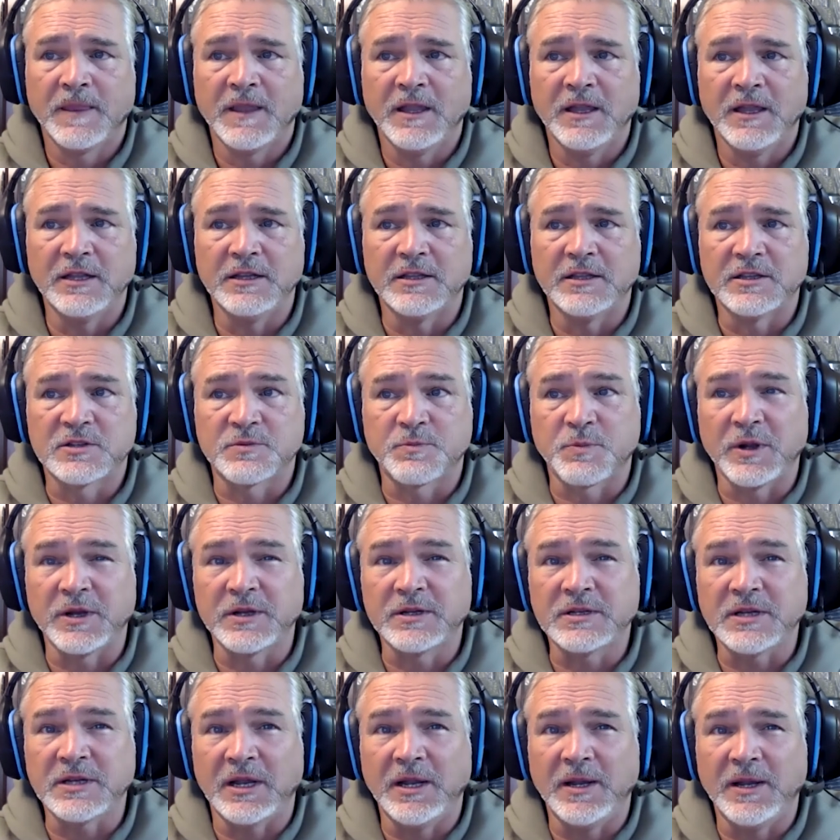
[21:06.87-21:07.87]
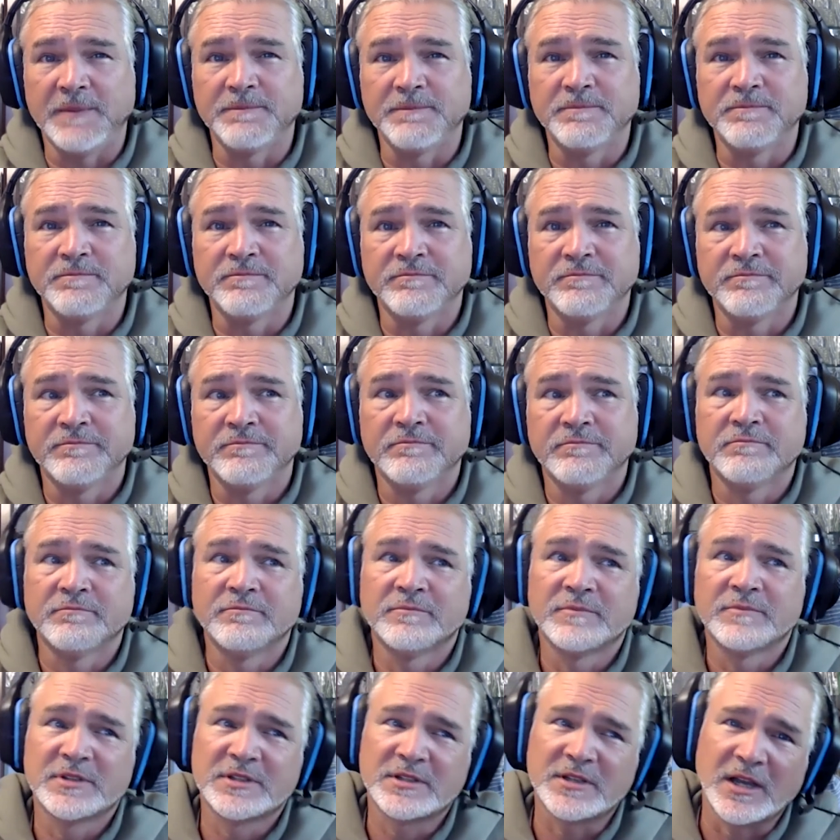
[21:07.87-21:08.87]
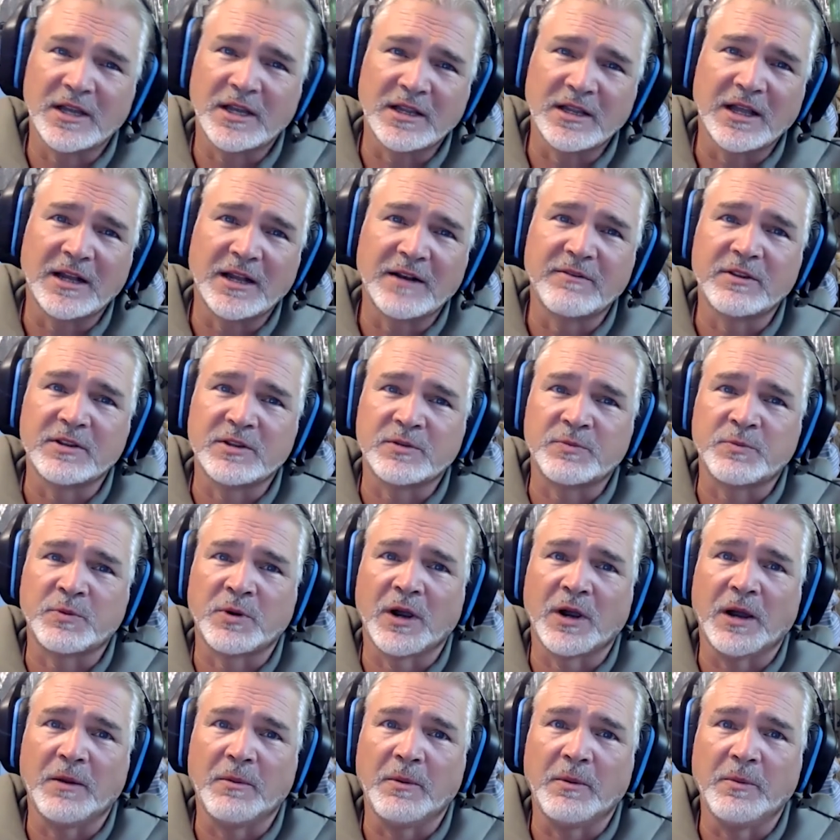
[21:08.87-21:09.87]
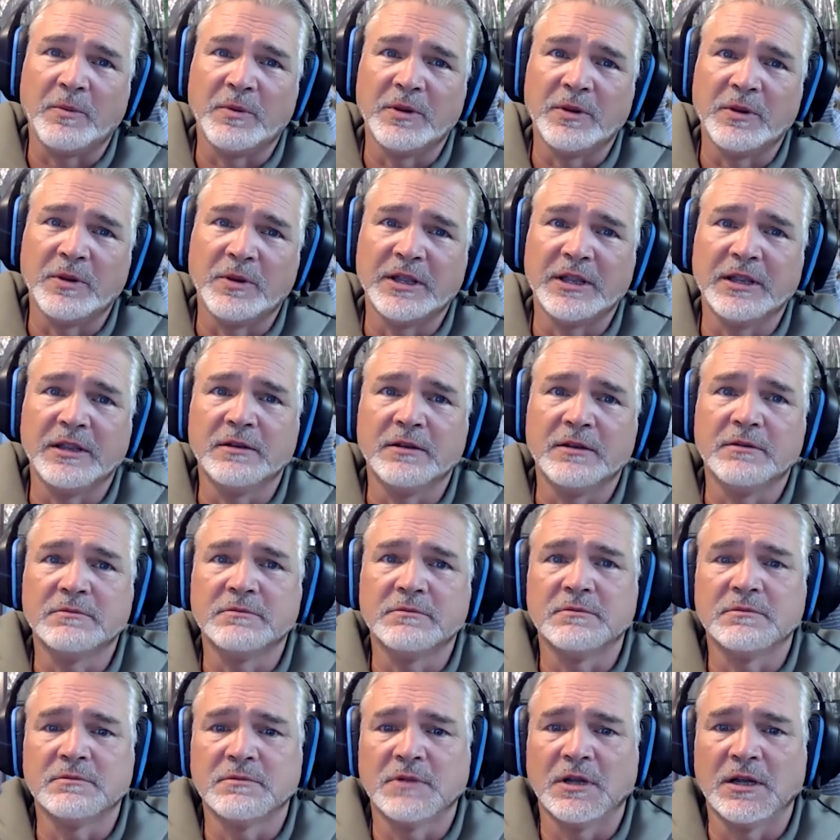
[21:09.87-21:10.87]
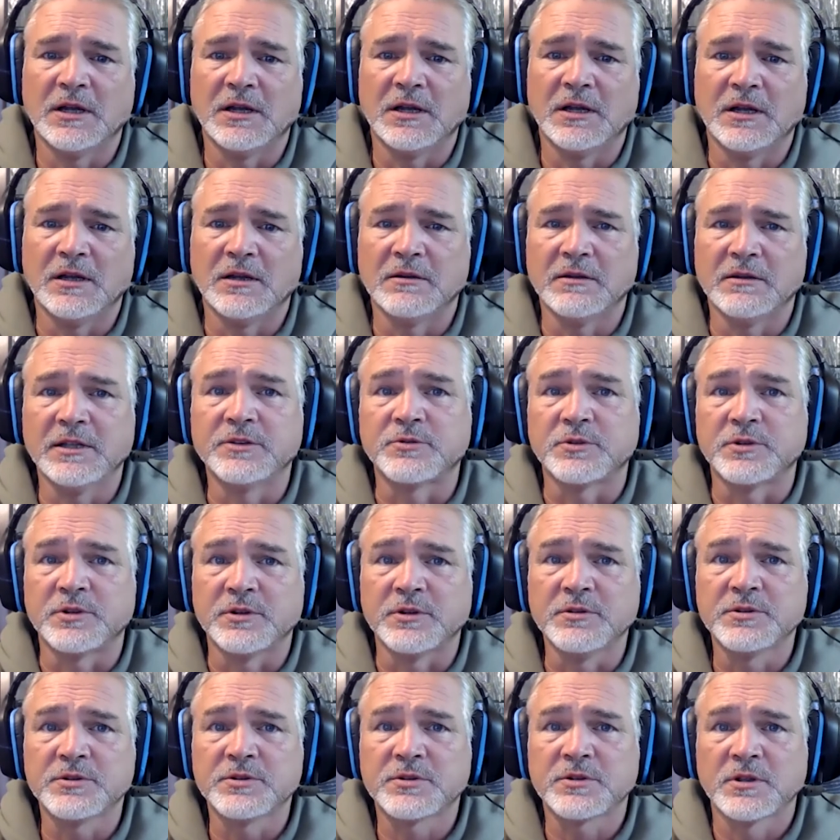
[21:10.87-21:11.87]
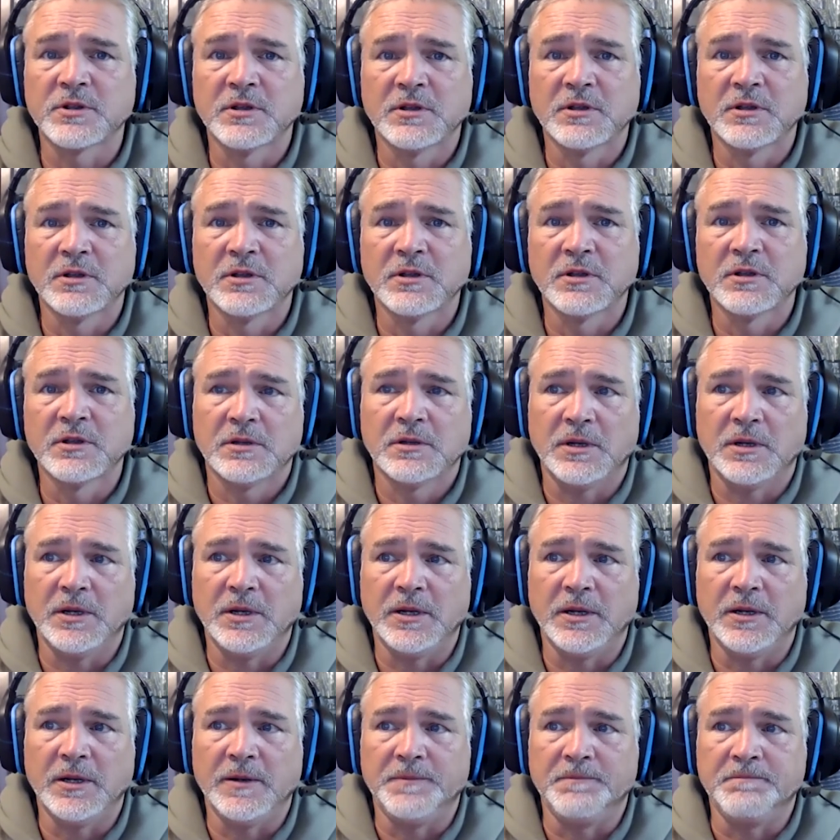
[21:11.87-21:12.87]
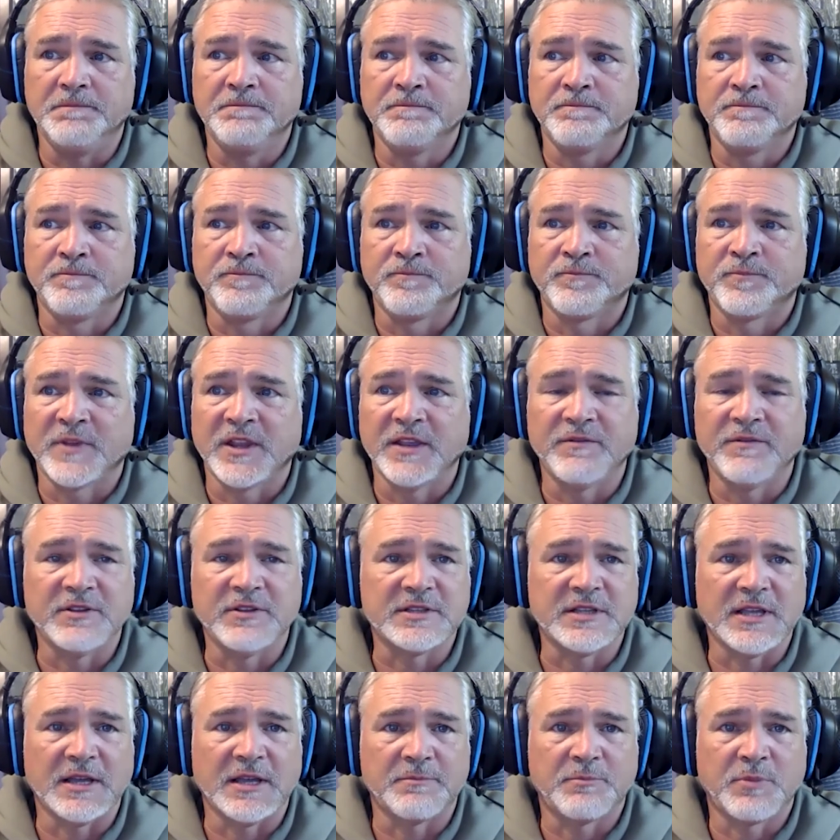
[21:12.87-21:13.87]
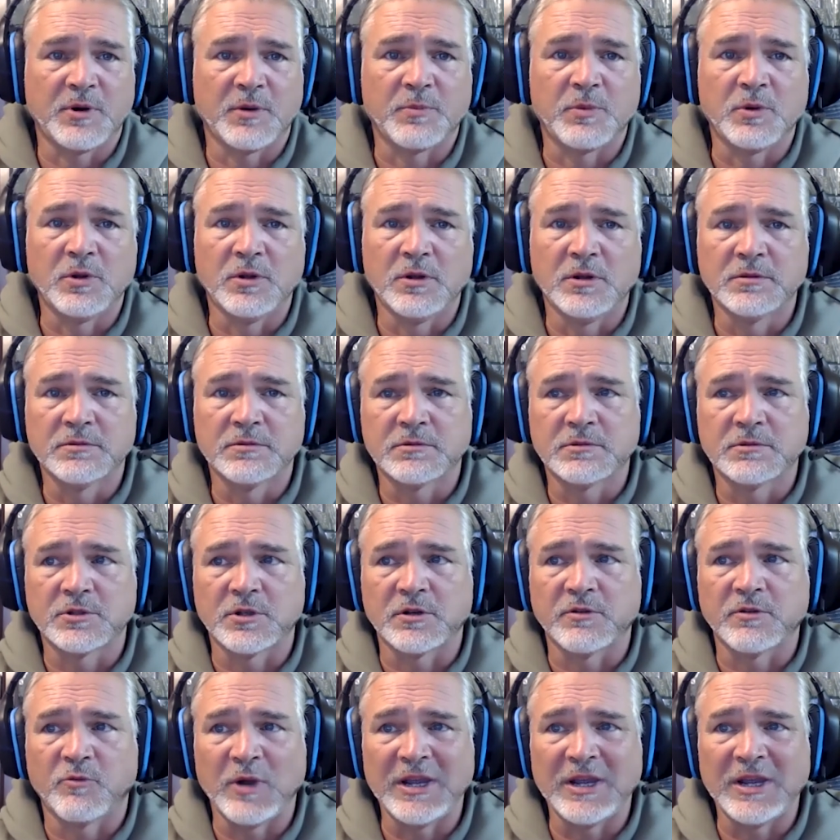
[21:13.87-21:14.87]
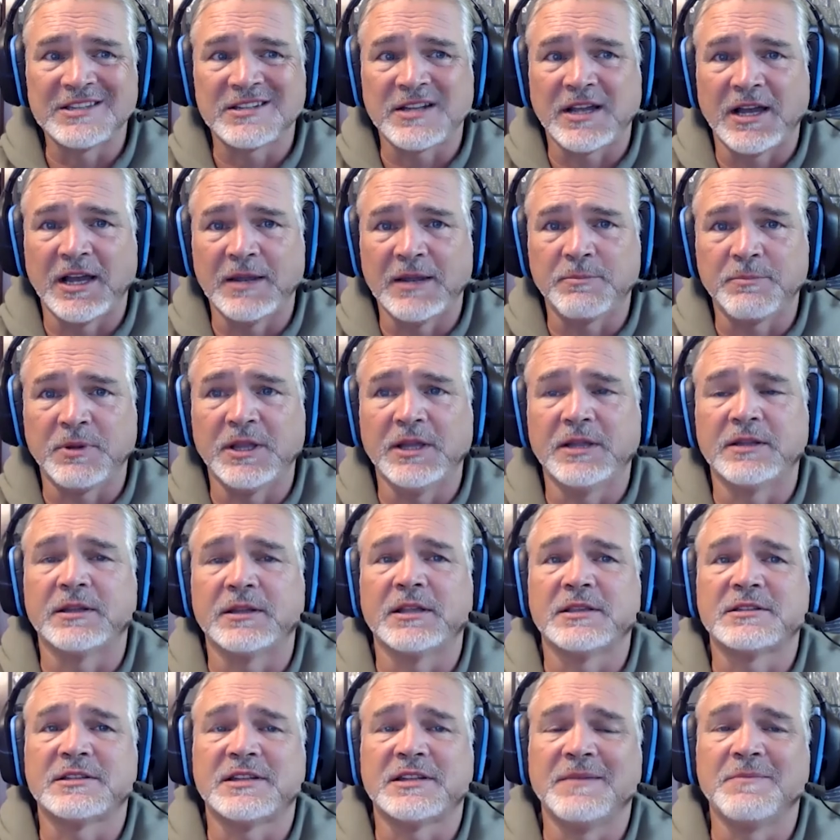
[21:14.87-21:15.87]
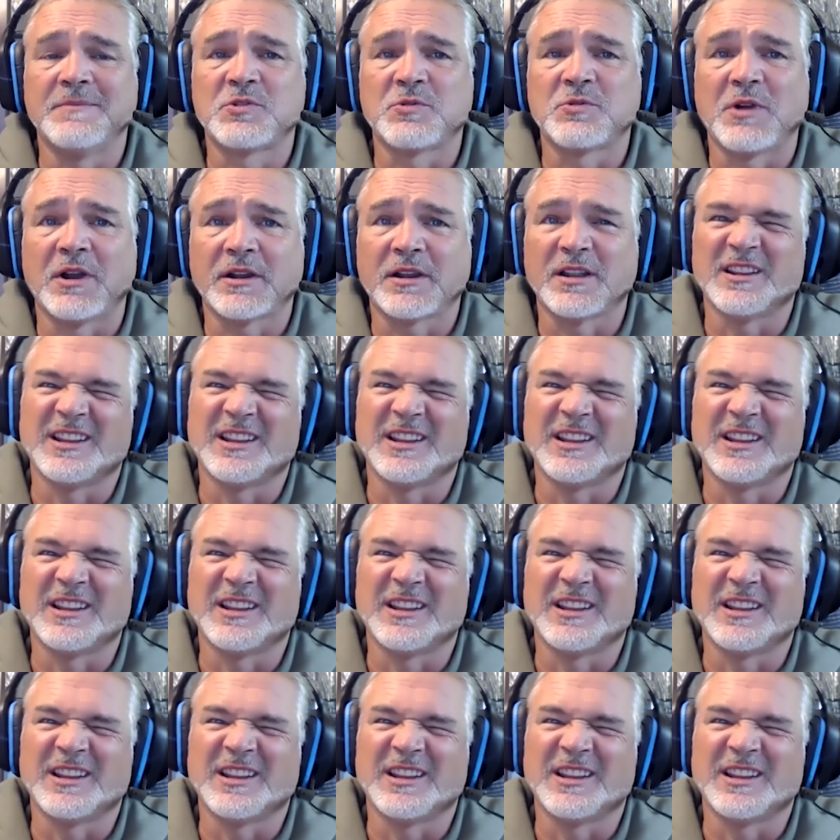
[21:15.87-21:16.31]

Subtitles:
In the springtime, a lot of it's probably introduced. If it's that purple sort of waist-high plant, that's Dame's Rocket.